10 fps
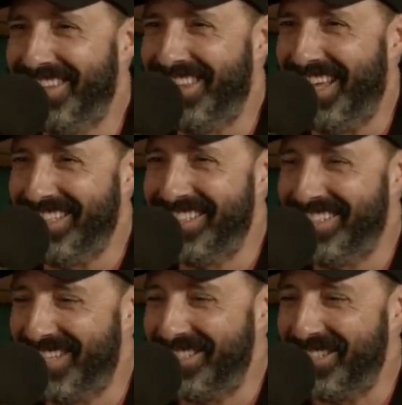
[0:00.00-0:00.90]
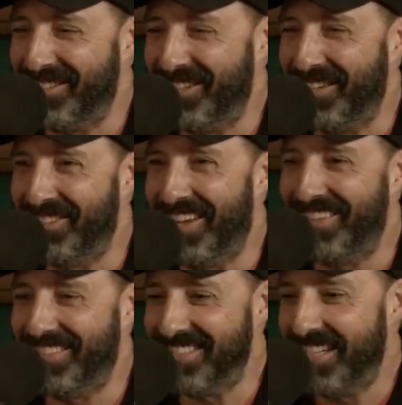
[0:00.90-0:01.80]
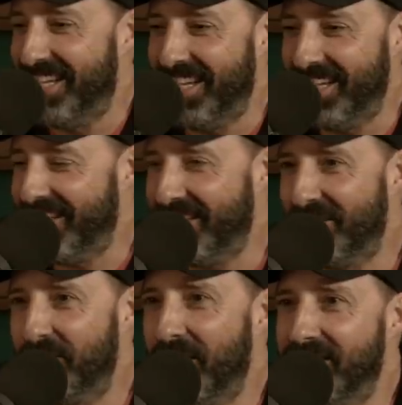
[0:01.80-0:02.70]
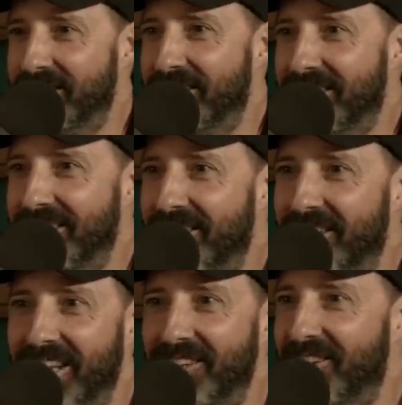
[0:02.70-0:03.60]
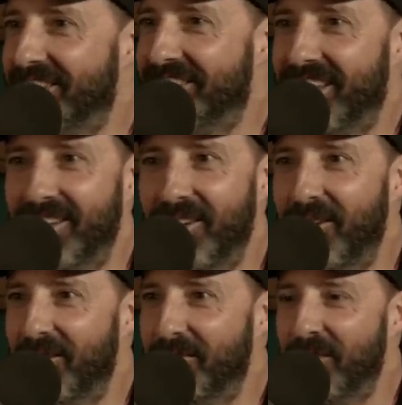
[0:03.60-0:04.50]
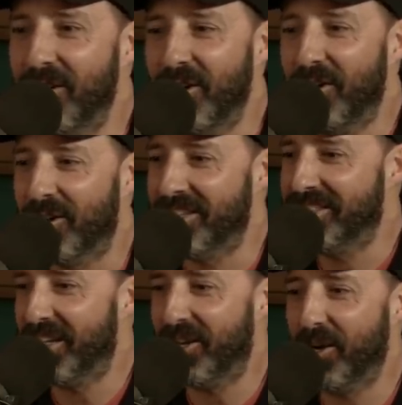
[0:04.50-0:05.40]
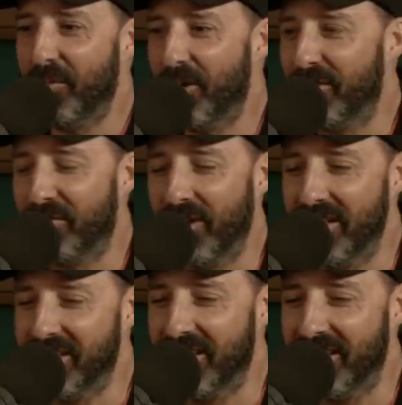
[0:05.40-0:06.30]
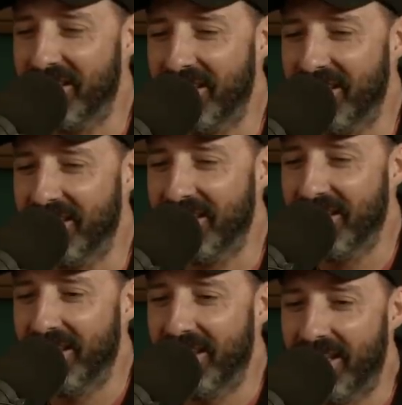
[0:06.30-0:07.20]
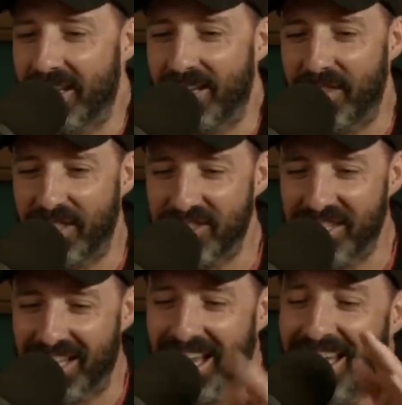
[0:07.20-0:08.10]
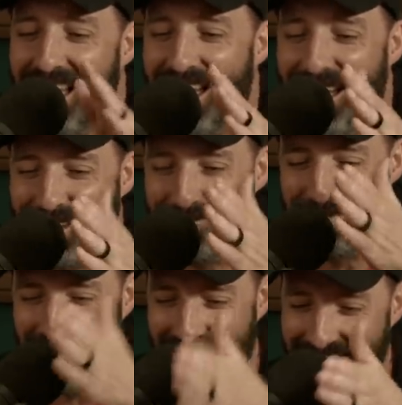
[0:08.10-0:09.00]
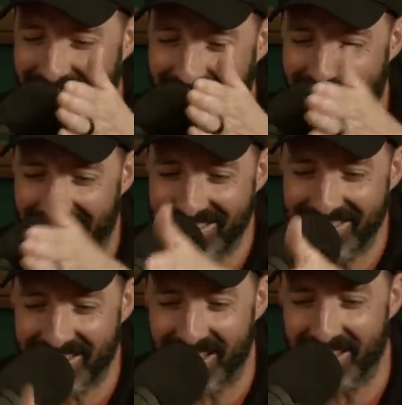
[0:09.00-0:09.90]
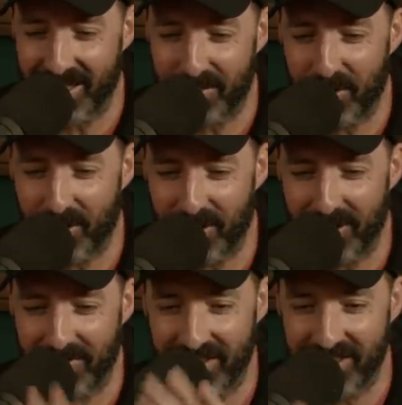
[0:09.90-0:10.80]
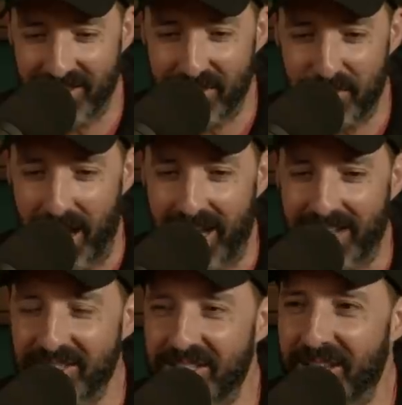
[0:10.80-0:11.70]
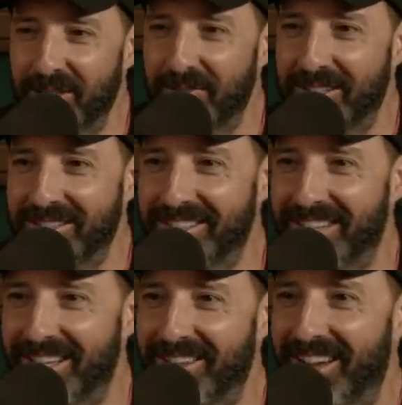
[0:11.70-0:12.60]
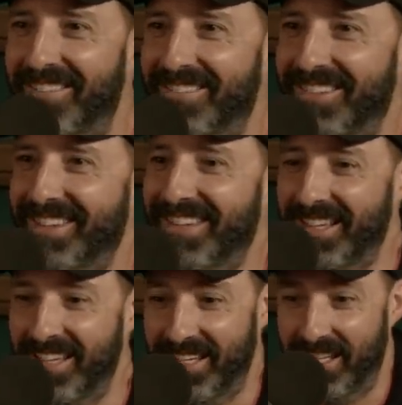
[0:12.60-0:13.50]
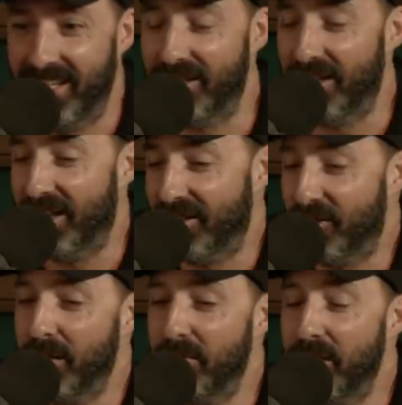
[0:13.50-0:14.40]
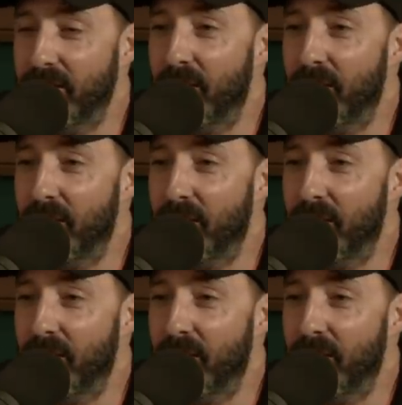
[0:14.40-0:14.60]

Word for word: that section where their bite was, and I'd eat the rest. I, or I'd take it home, or I'd take home all the fries they didn't eat. if they just like had a bite of the cake, I'd just cut that part off and then just package the other one, other half. And had, a, had a oh, great meal at